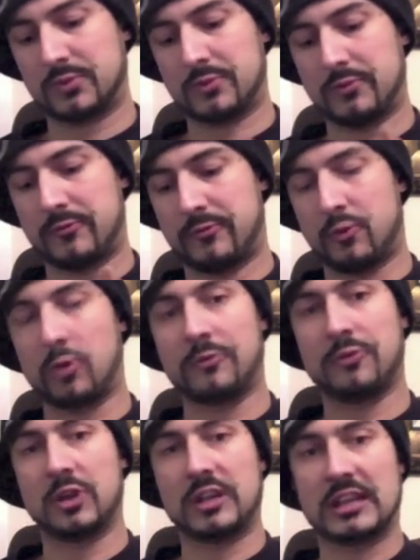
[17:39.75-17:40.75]

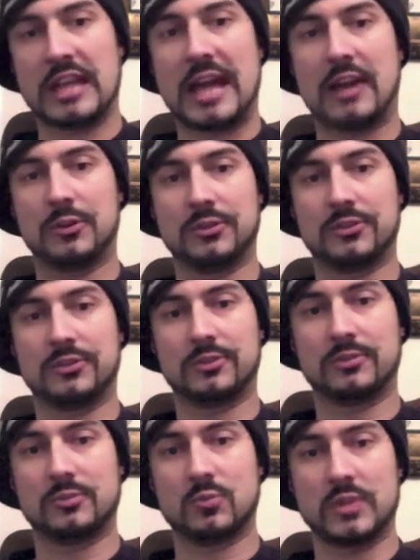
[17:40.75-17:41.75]
4-foot clouds
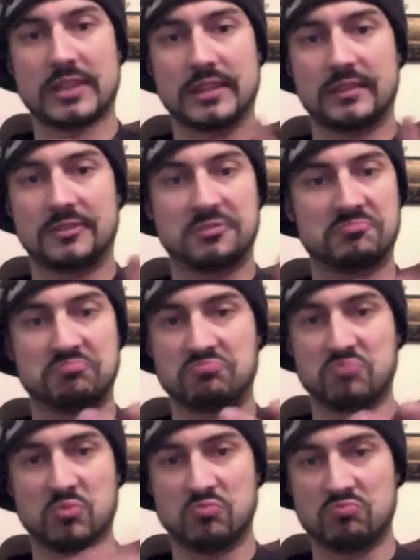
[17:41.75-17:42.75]
with this
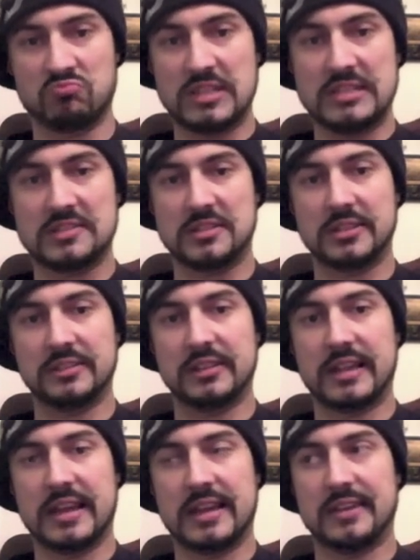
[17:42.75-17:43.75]
easily,
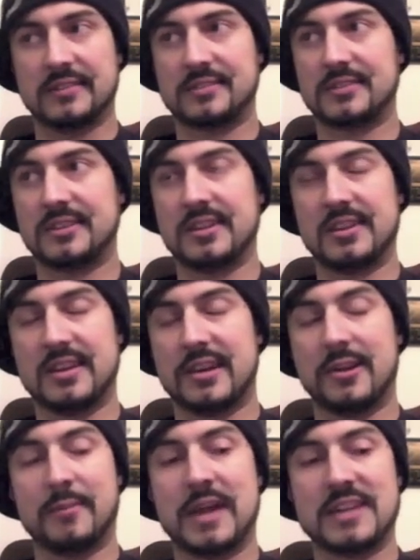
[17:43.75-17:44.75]
and
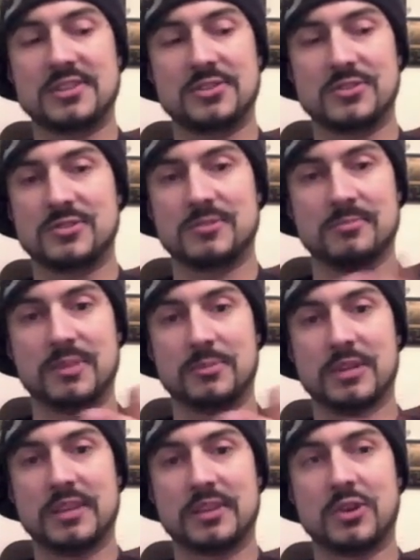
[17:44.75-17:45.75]
I imagine there's some
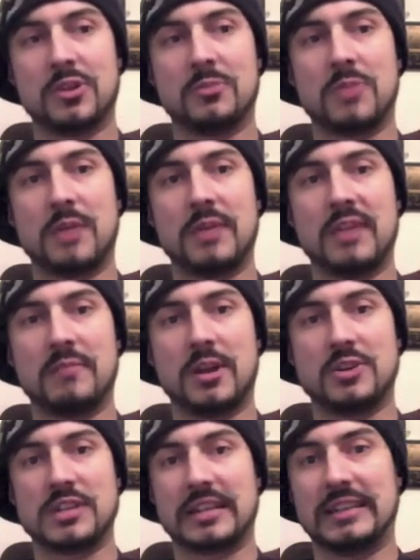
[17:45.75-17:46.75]
people out there that probably have
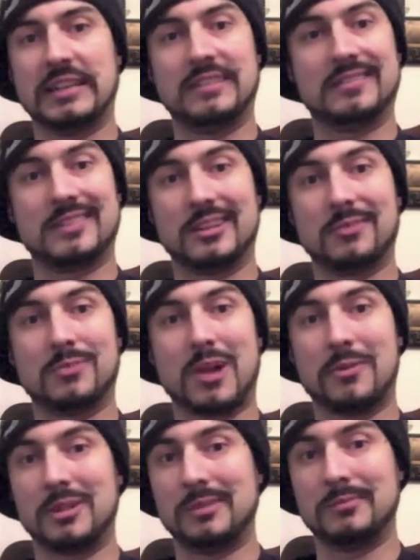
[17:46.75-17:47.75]
better techniques that could
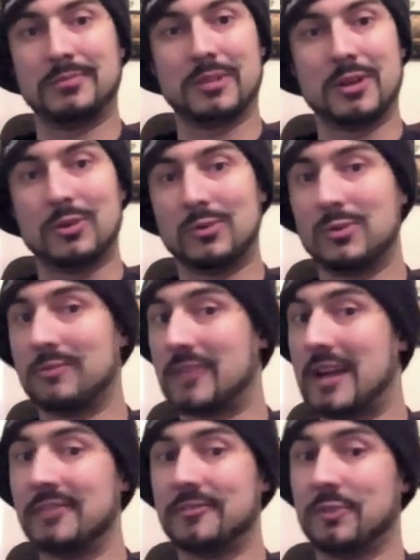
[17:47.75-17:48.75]
probably blow a
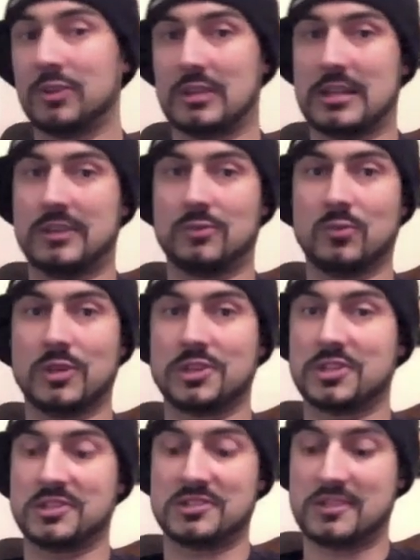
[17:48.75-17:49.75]
5-foot cloud,
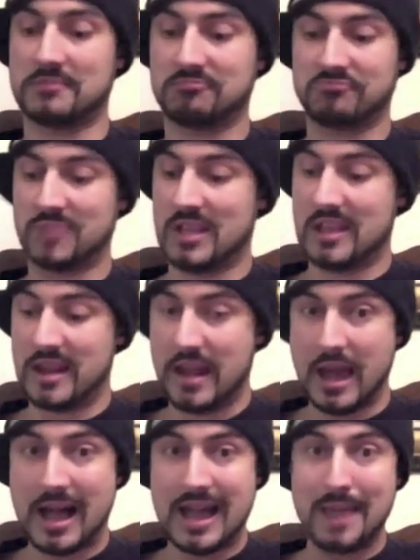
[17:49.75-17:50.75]
which is
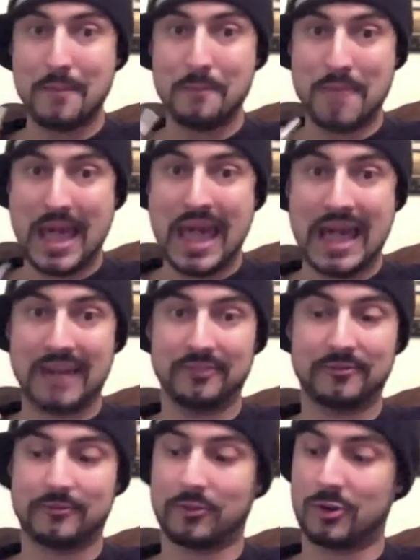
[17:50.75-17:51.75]
not
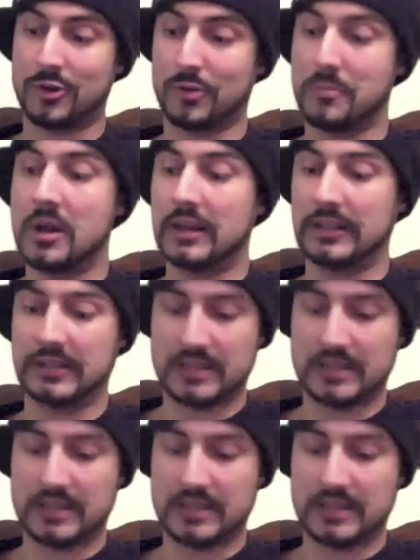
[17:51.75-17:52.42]
bad for your money.